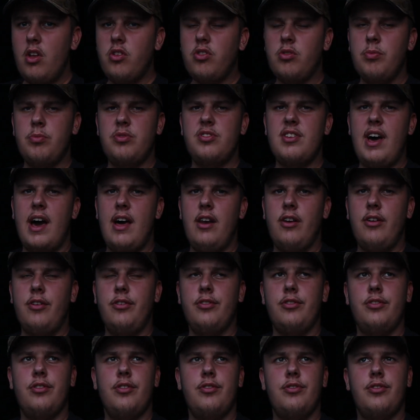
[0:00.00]
some
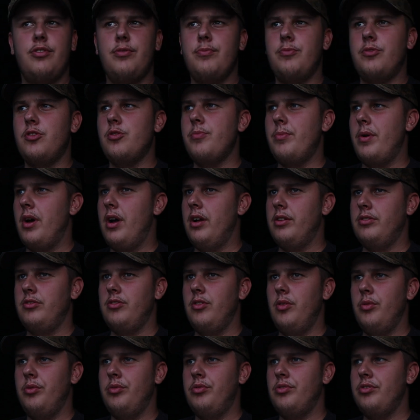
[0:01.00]
salads and some
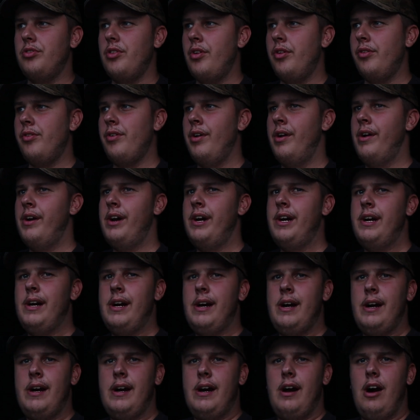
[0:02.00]
tomatoes. So
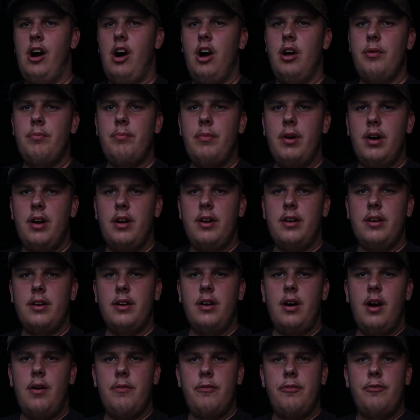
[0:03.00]

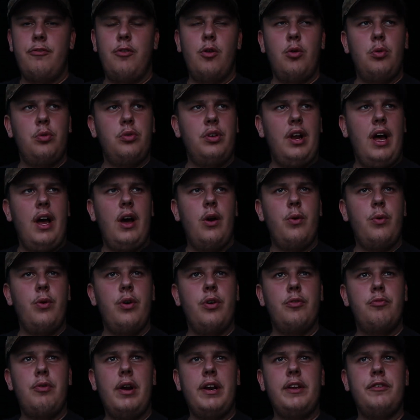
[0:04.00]
I'm full now,
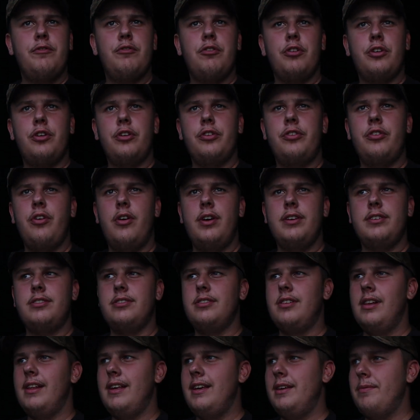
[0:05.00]
ready for a good night's
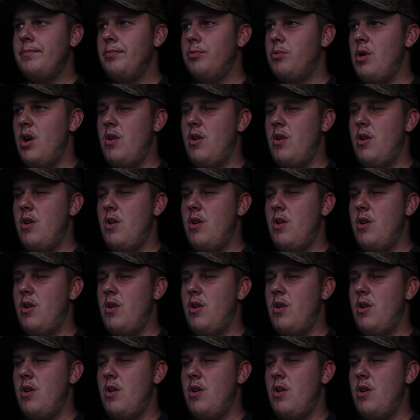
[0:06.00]
sleep.